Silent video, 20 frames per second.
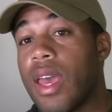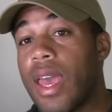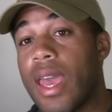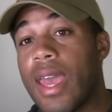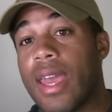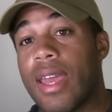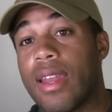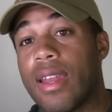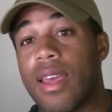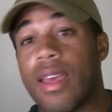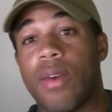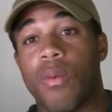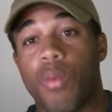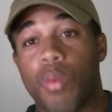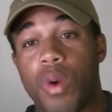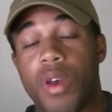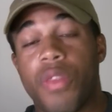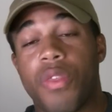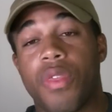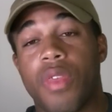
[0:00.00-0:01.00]
And
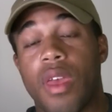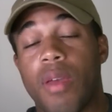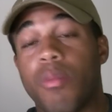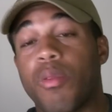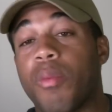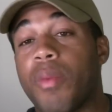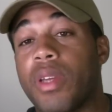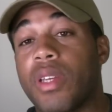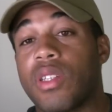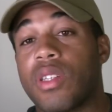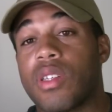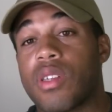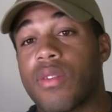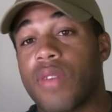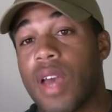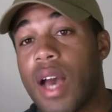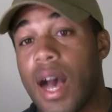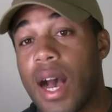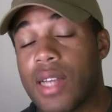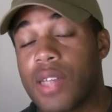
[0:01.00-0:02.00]
with implementations
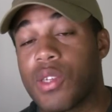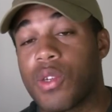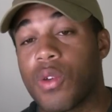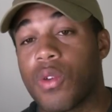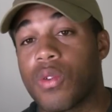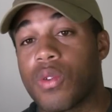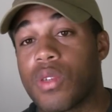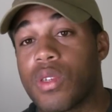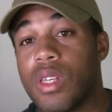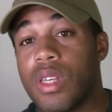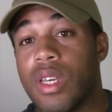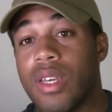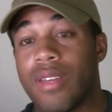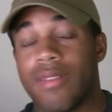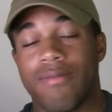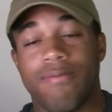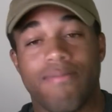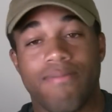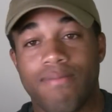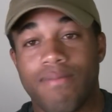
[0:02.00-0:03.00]
of consoles,
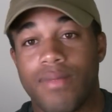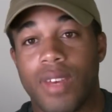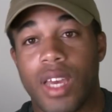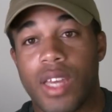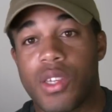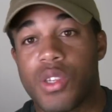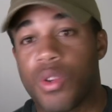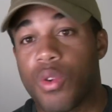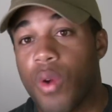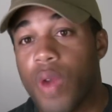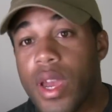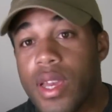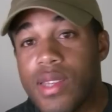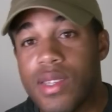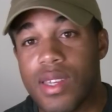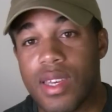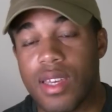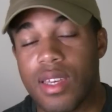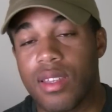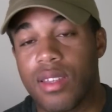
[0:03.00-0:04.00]
it's
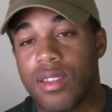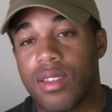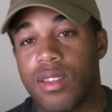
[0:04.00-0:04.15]
crazy.